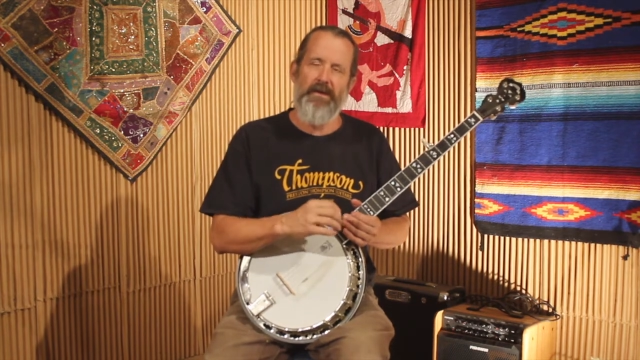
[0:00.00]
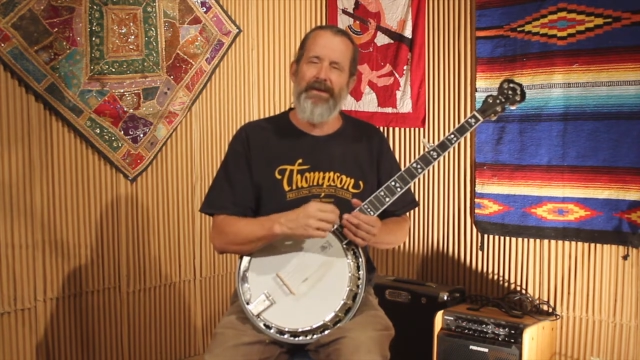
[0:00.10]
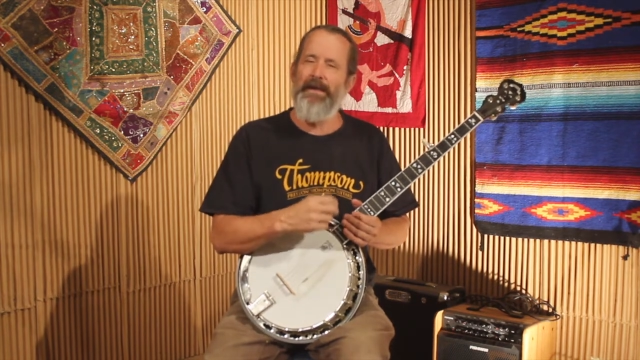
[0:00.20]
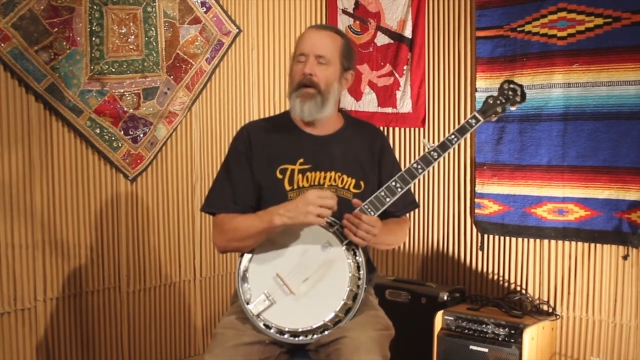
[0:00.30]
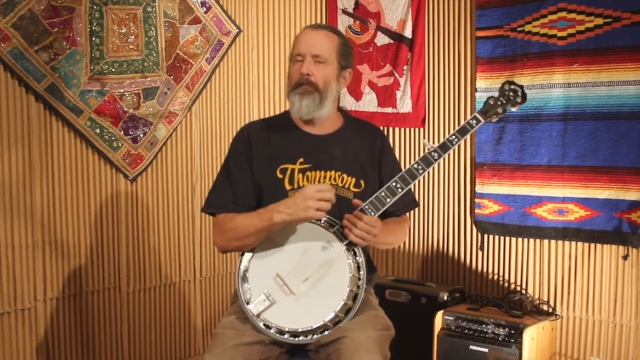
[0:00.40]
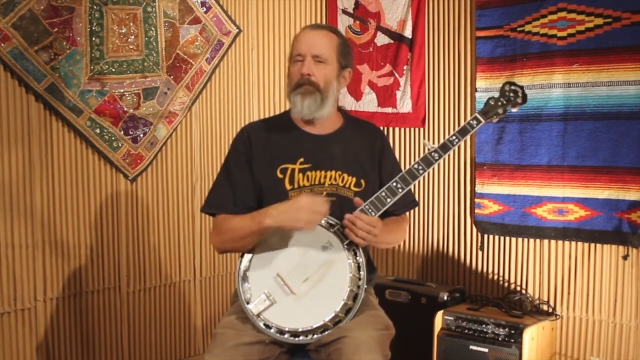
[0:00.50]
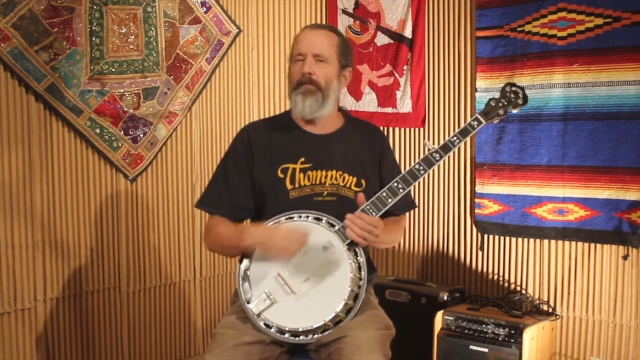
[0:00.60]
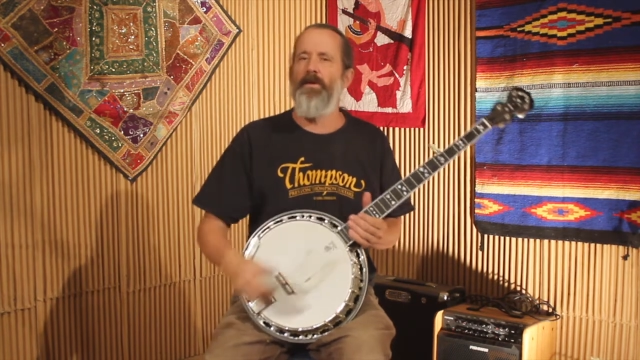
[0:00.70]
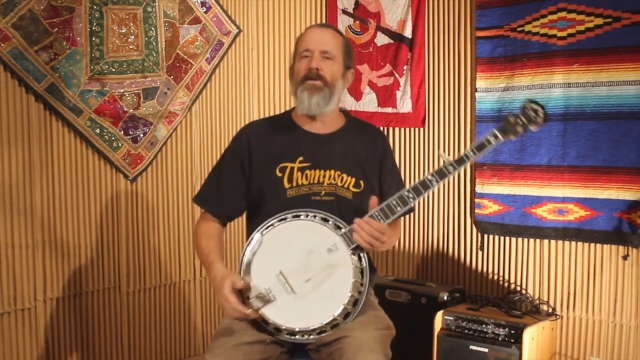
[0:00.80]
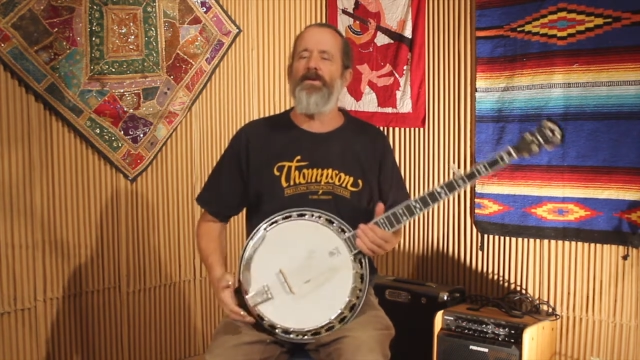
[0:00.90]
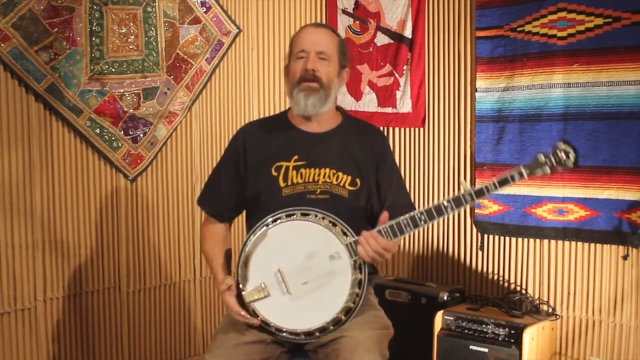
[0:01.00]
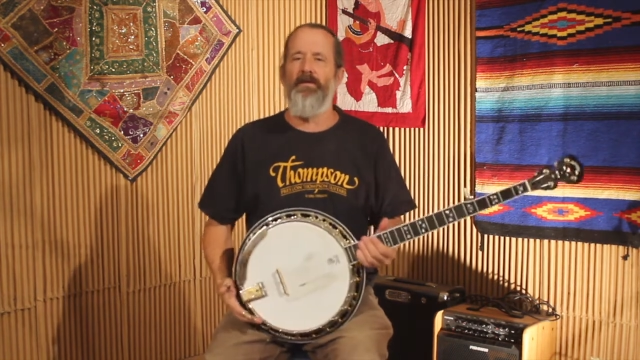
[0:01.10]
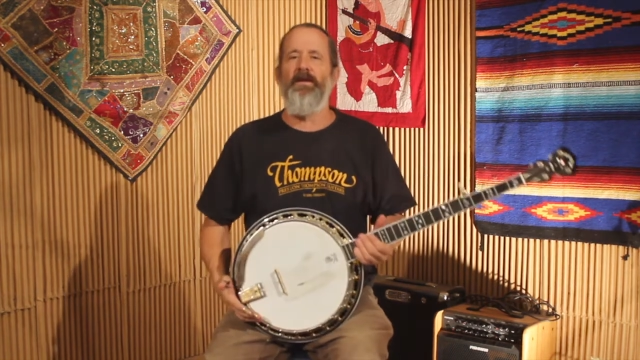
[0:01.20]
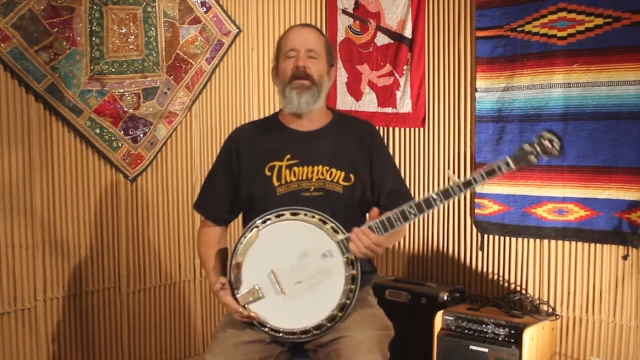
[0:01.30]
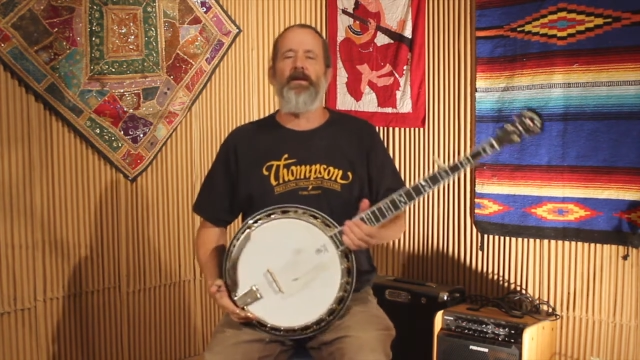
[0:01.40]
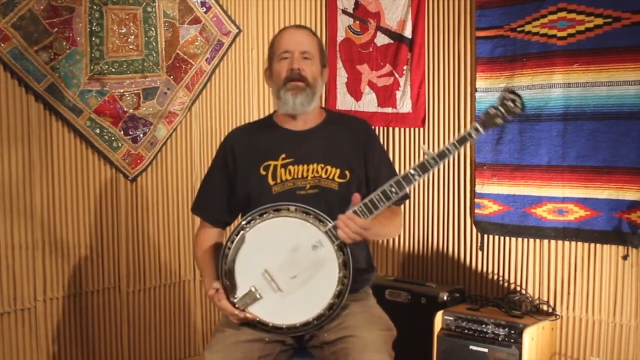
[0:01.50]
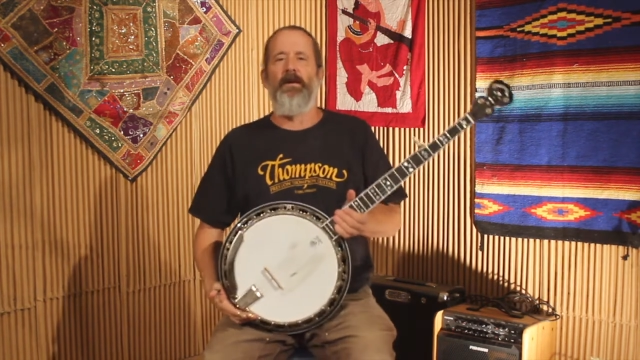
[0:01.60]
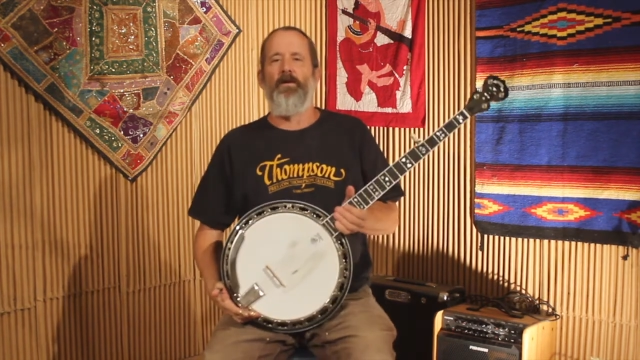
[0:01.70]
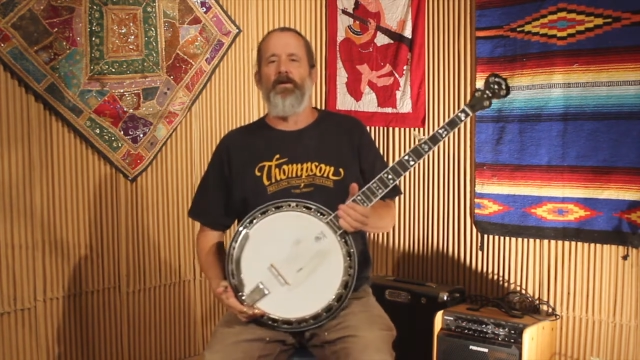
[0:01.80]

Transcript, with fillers: to get that bluesy feel in there,